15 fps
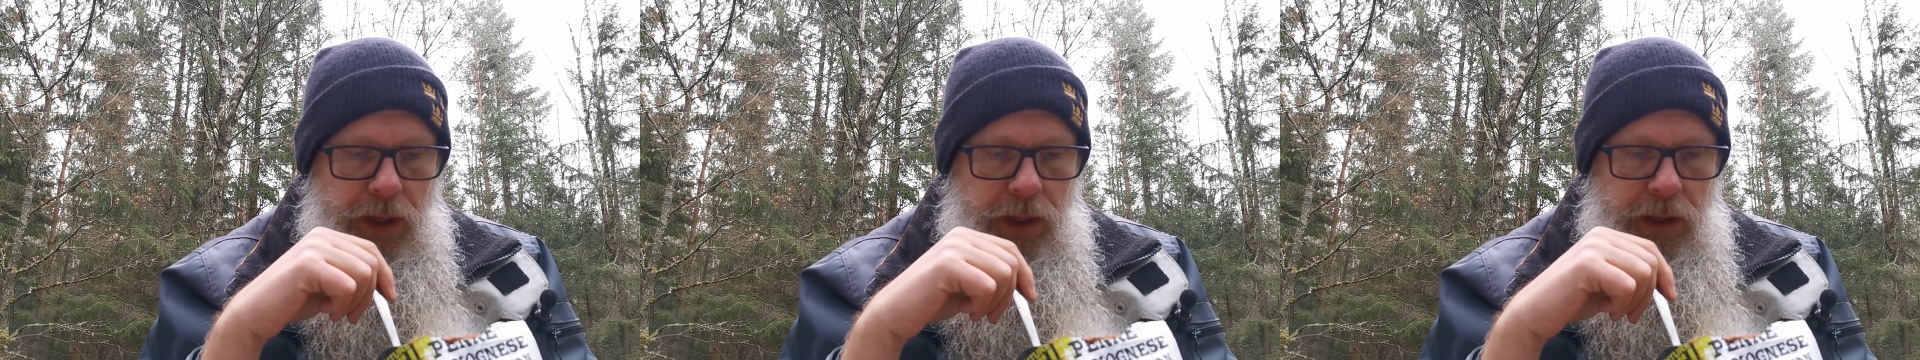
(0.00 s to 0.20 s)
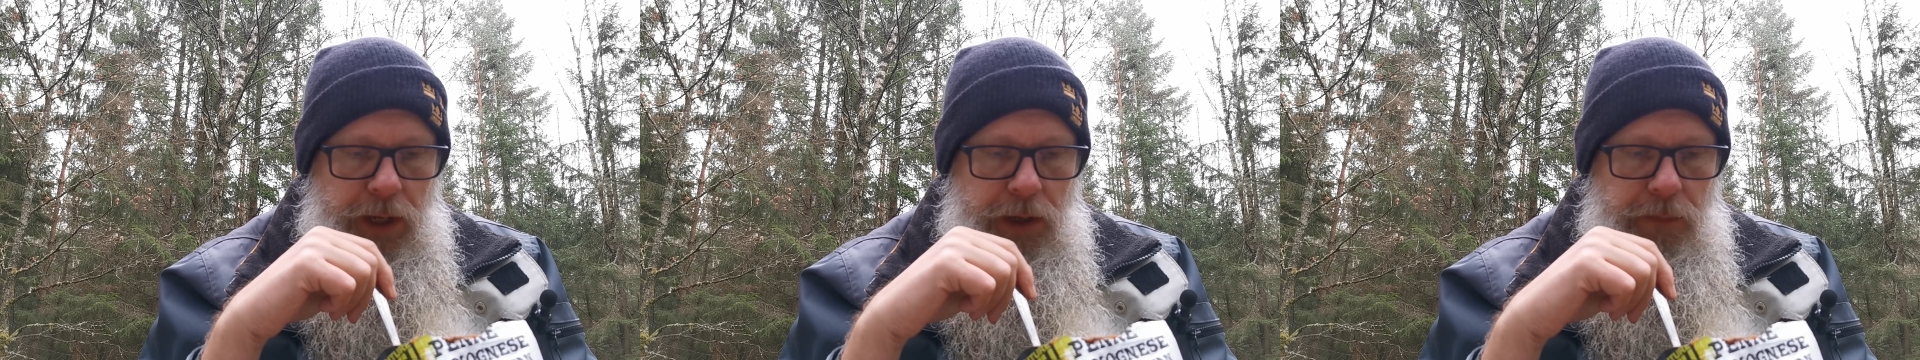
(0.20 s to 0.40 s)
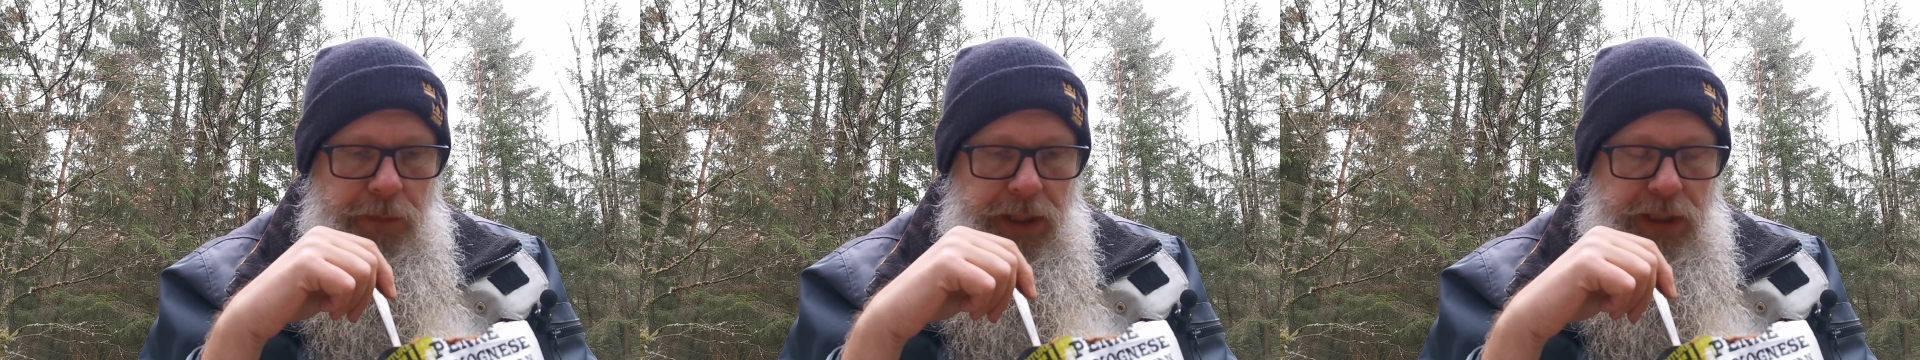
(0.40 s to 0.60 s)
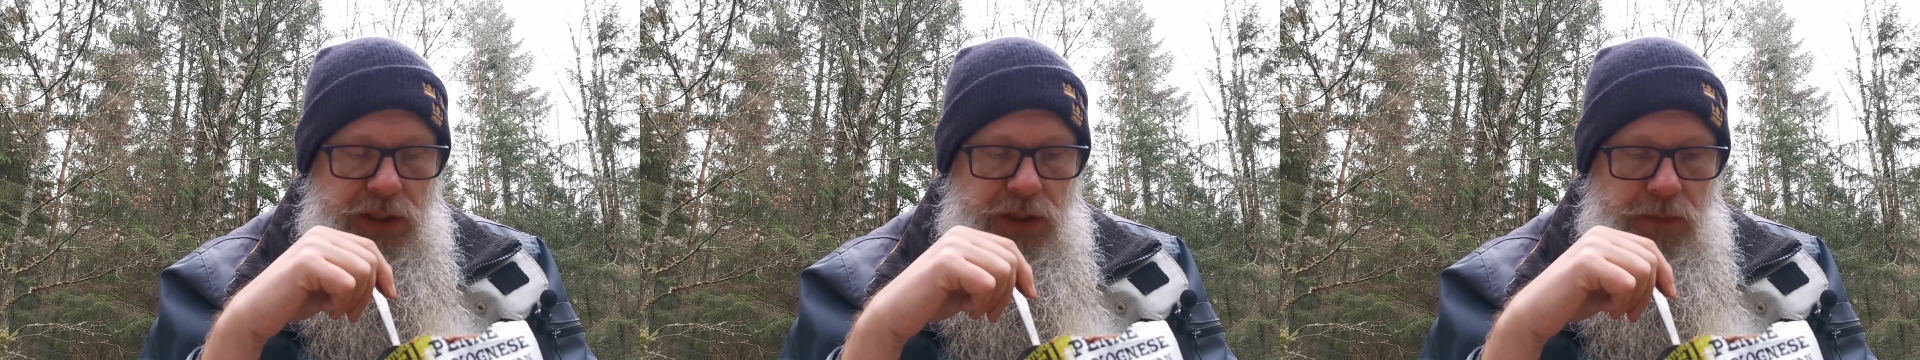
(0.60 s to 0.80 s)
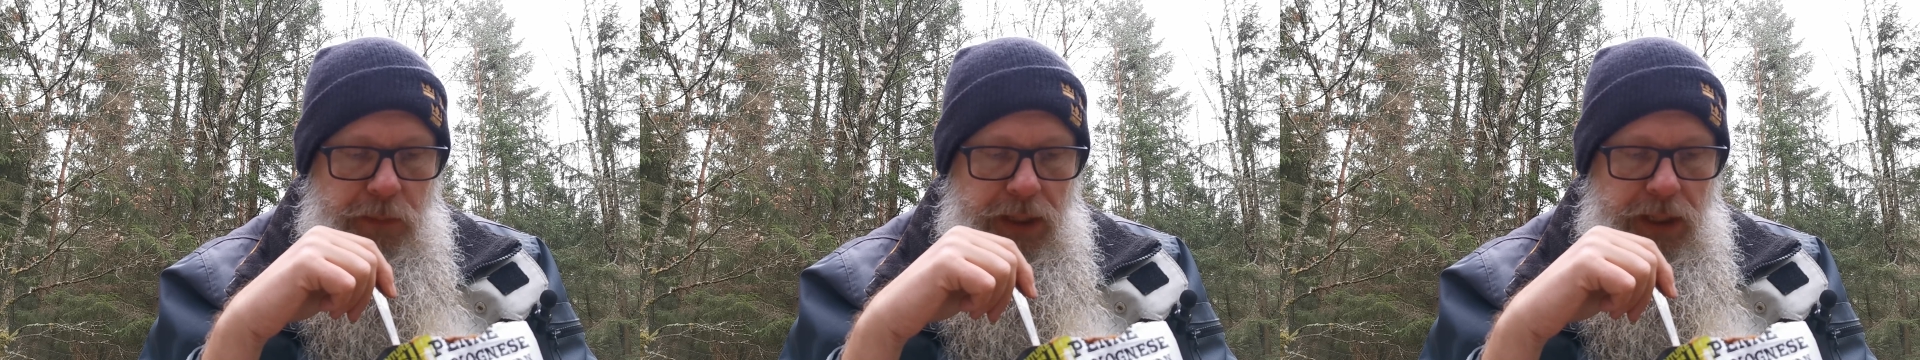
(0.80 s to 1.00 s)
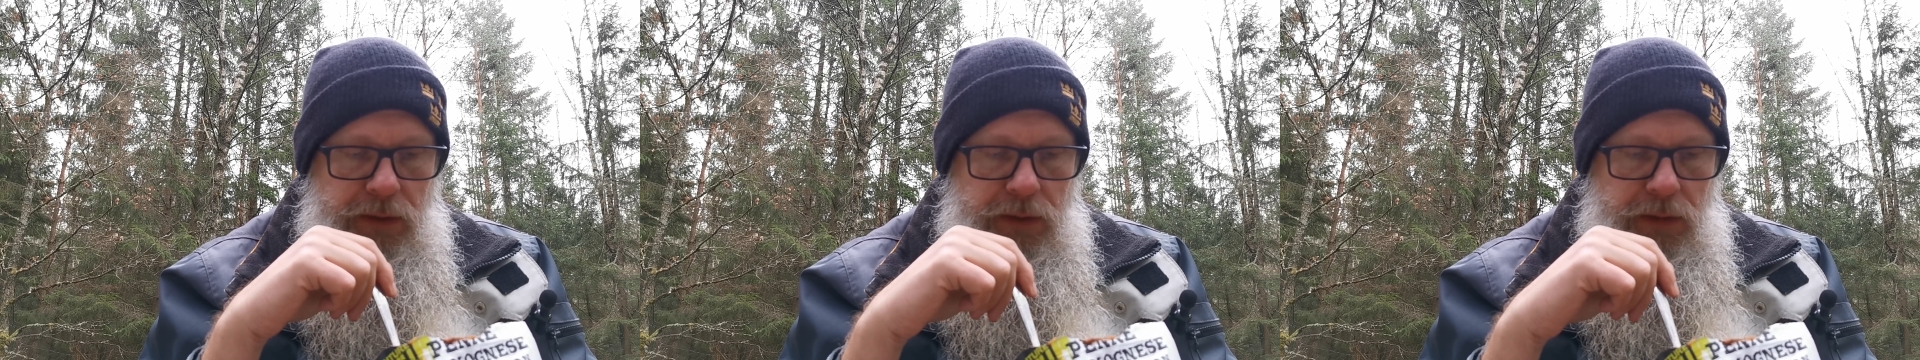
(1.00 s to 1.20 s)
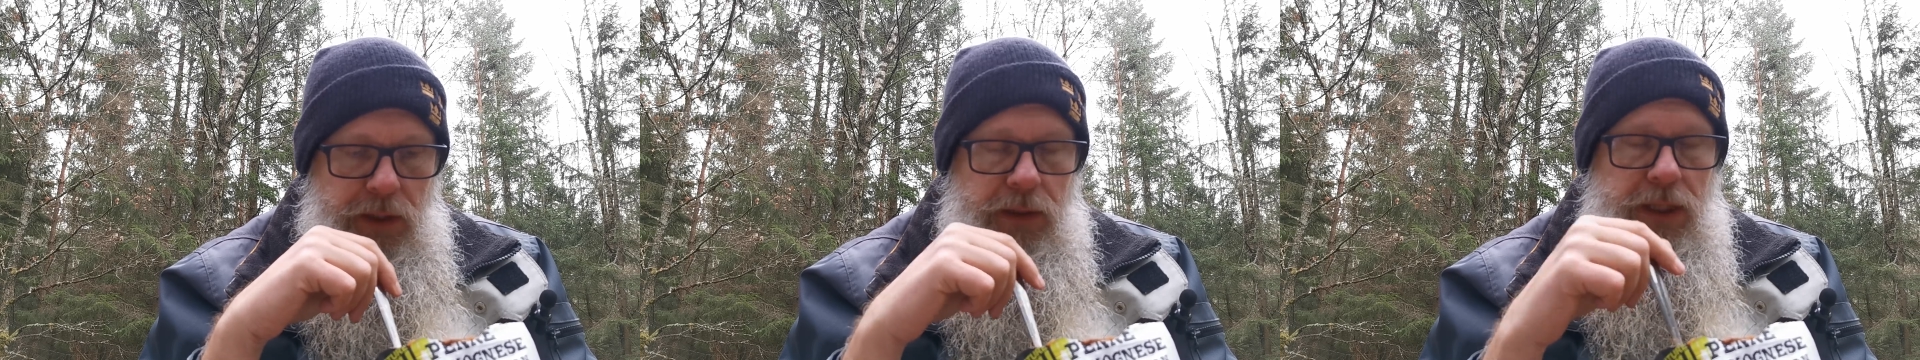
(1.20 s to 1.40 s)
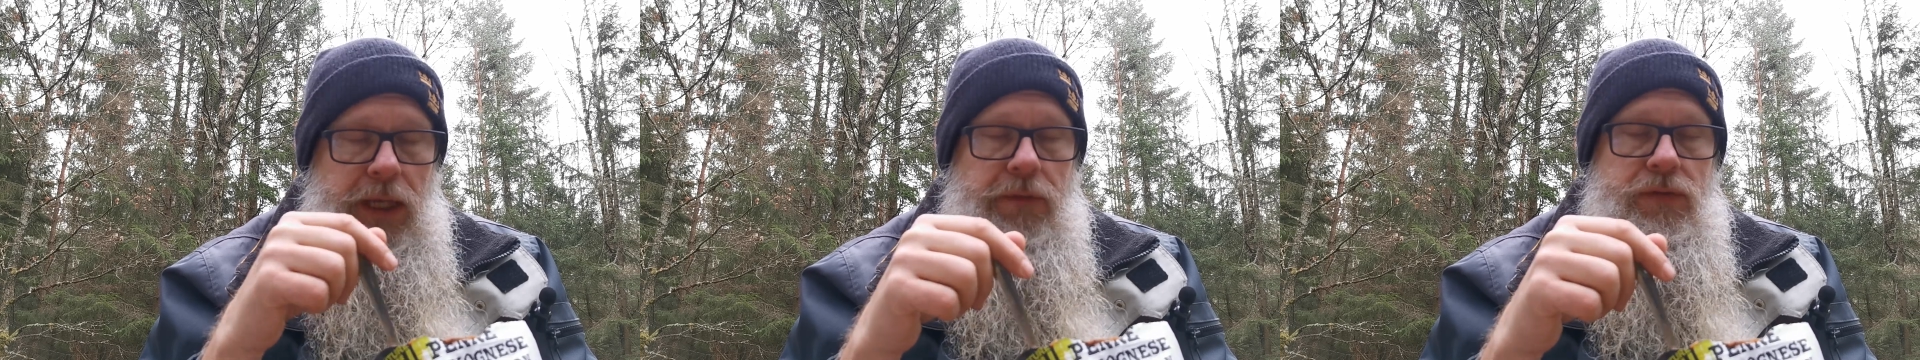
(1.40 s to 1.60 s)
in here, minced meat,
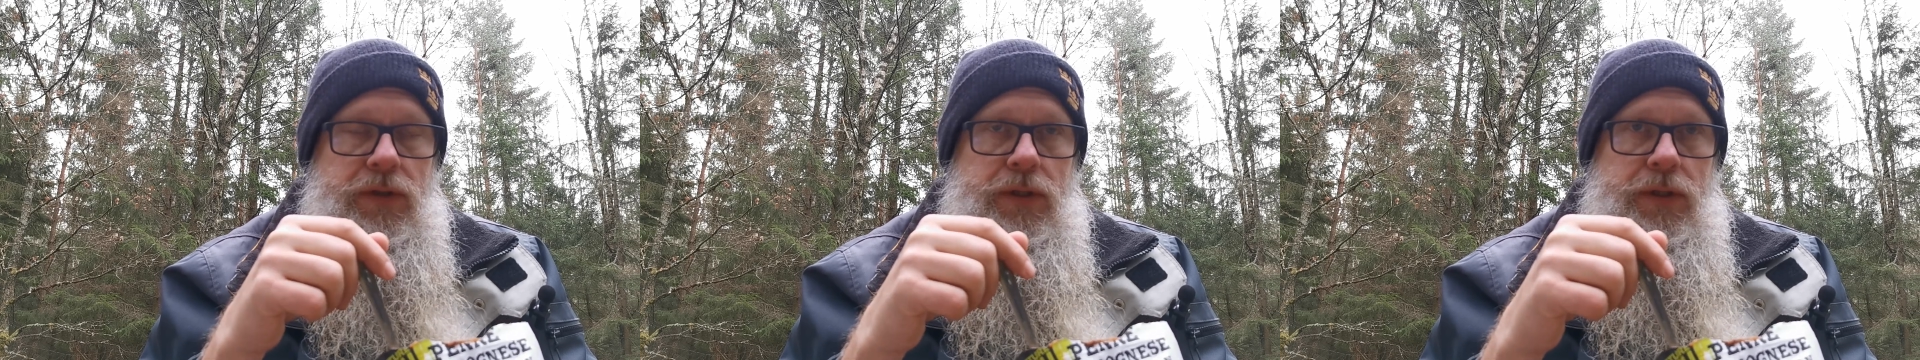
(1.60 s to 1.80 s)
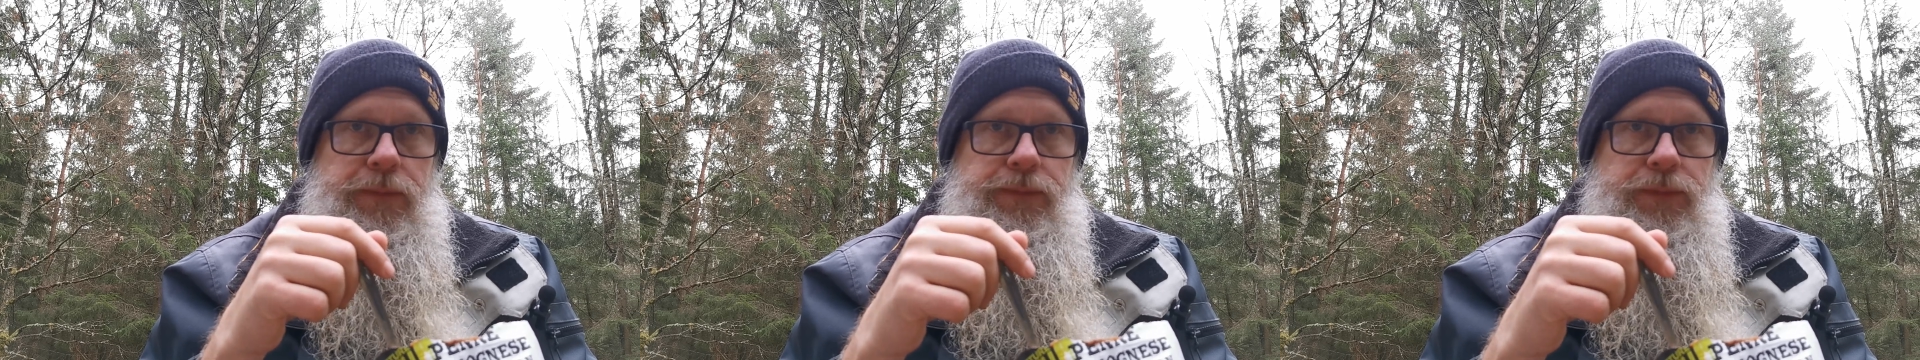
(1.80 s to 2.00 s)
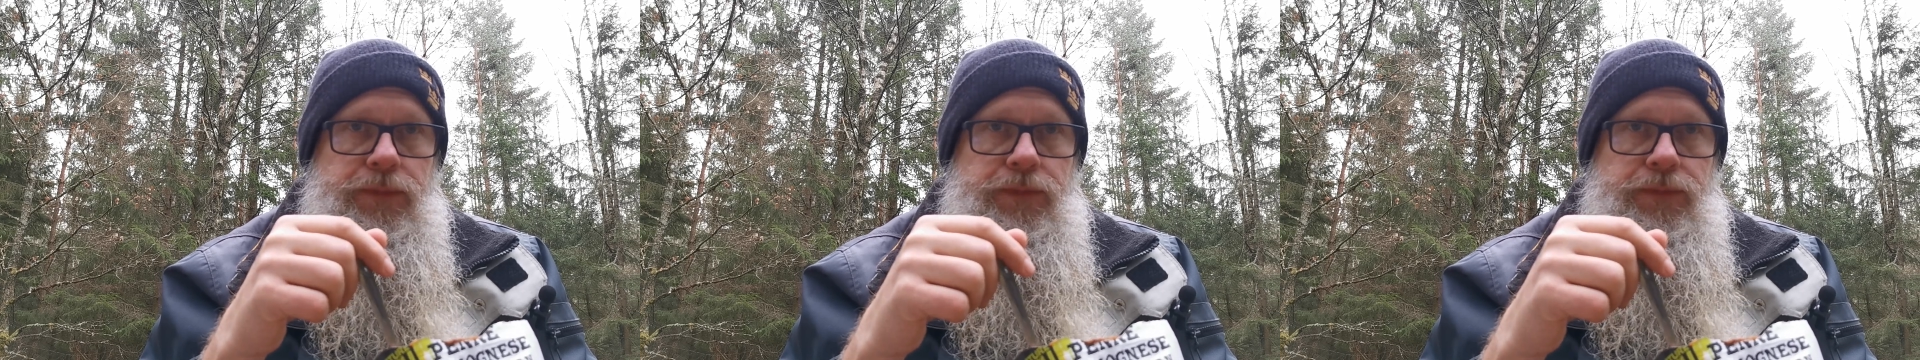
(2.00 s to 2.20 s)
that gives